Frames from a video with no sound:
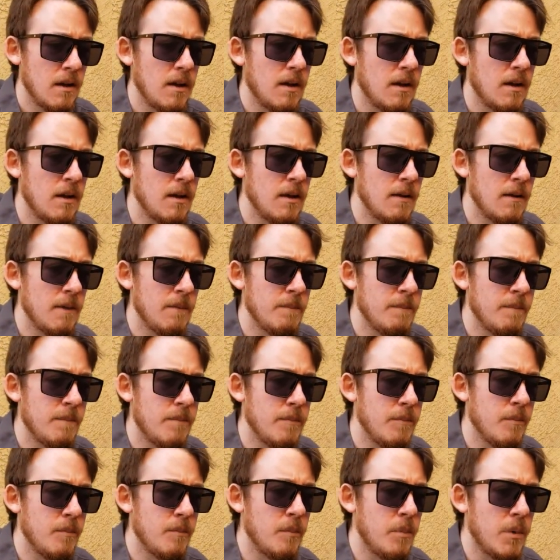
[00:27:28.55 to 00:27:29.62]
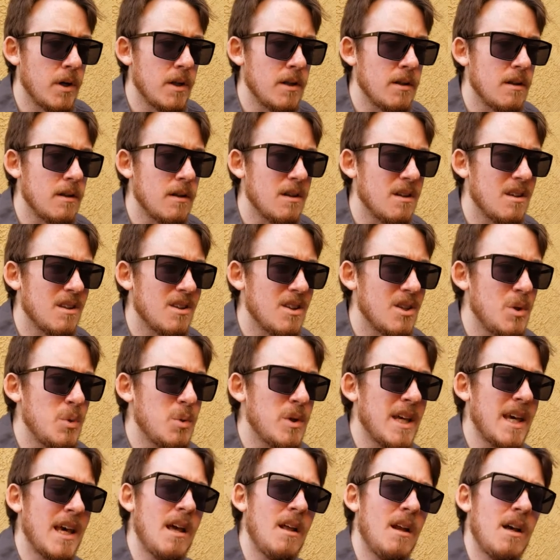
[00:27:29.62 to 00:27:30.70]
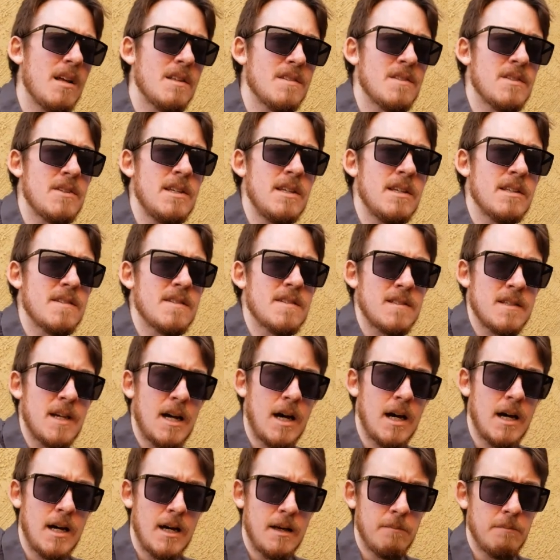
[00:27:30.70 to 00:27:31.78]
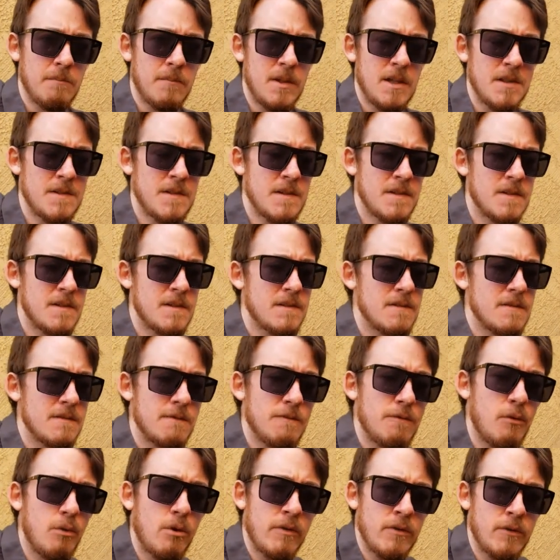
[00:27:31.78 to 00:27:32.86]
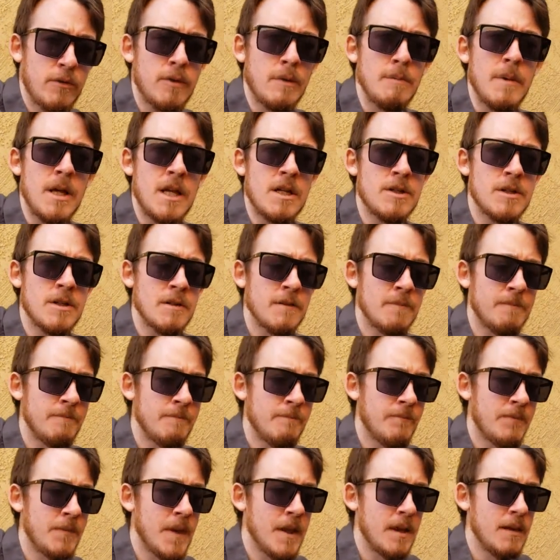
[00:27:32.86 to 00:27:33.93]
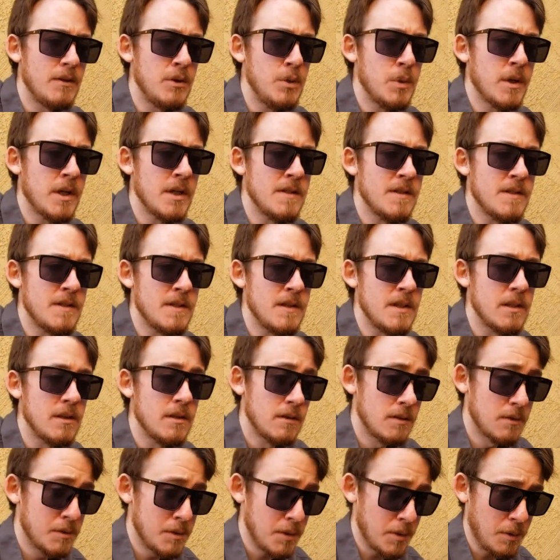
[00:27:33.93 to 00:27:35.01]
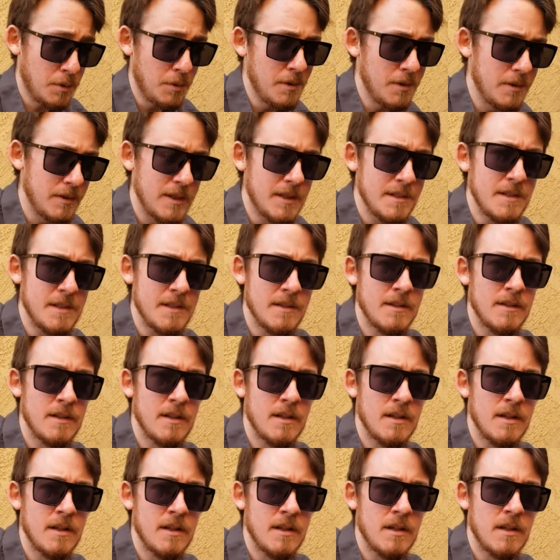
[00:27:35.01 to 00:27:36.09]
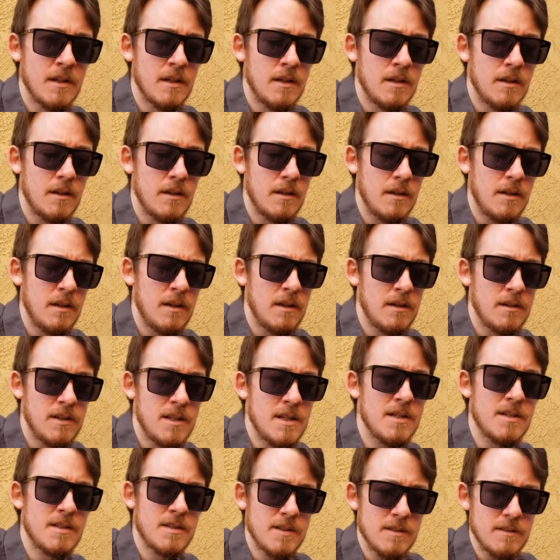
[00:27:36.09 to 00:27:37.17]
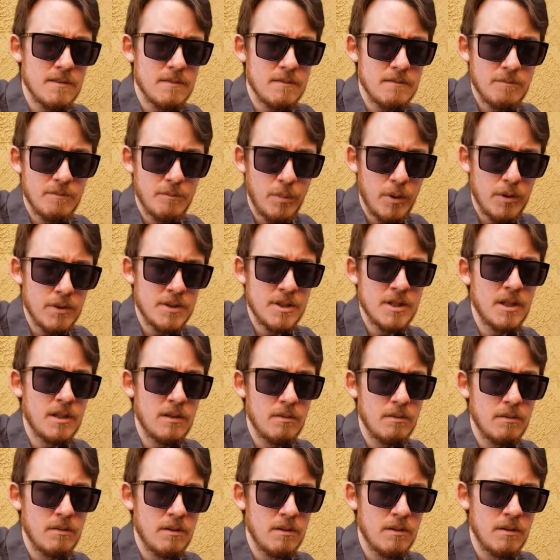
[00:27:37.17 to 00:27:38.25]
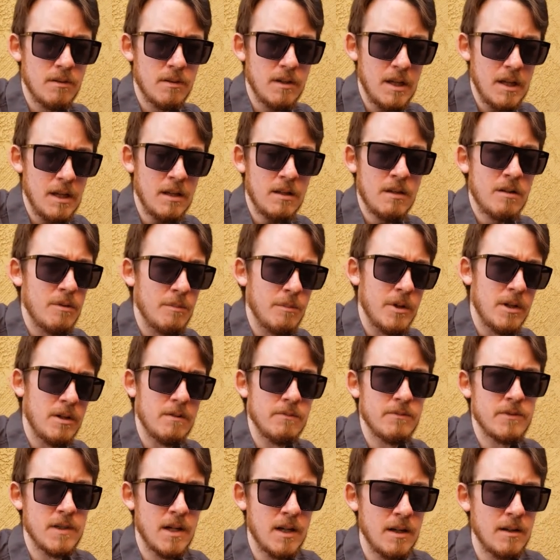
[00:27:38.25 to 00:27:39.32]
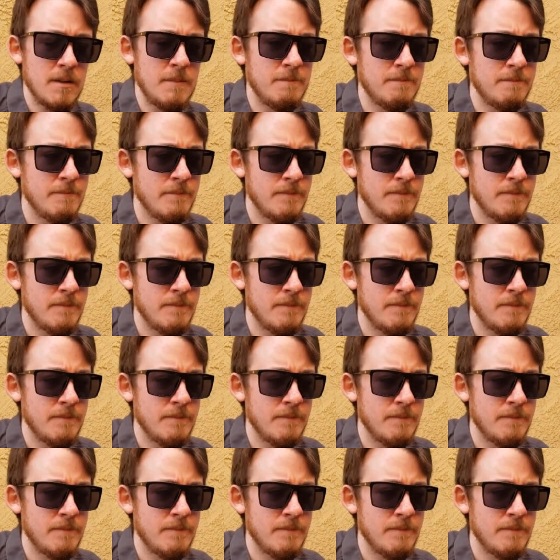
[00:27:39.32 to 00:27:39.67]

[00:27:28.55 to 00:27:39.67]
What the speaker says: But you cannot see its time, its fourth dimension. You can see it currently in this particular increment of time.